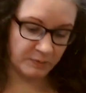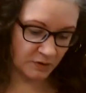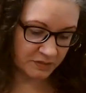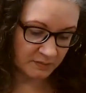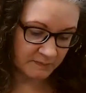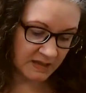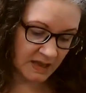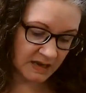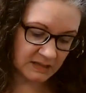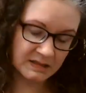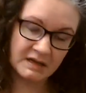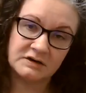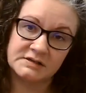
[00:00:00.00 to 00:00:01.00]
both the
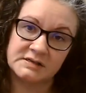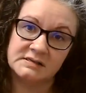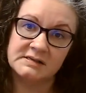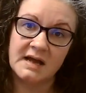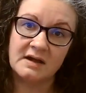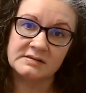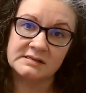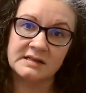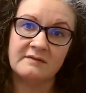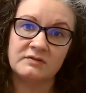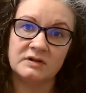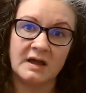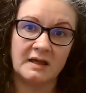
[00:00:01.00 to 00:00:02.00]
beginning letters and sounds
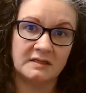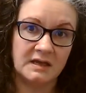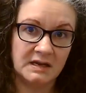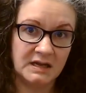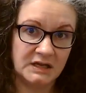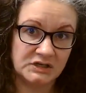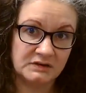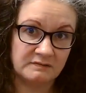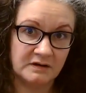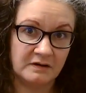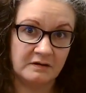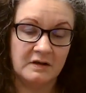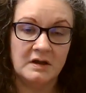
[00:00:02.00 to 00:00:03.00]
level and then each of
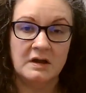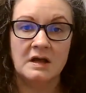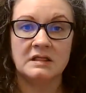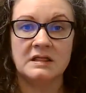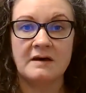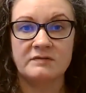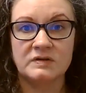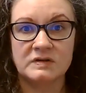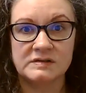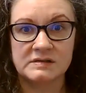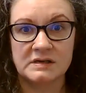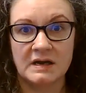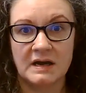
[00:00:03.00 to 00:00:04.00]
the
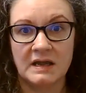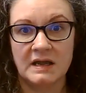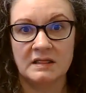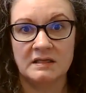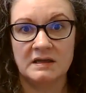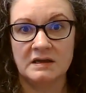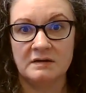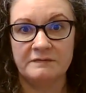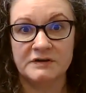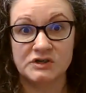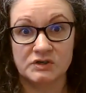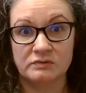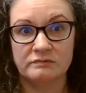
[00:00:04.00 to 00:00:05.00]
levels in the
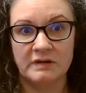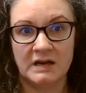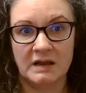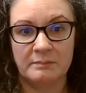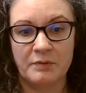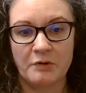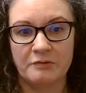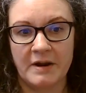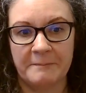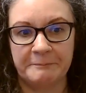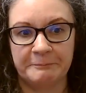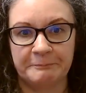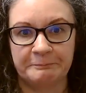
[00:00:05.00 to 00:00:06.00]
official reading program.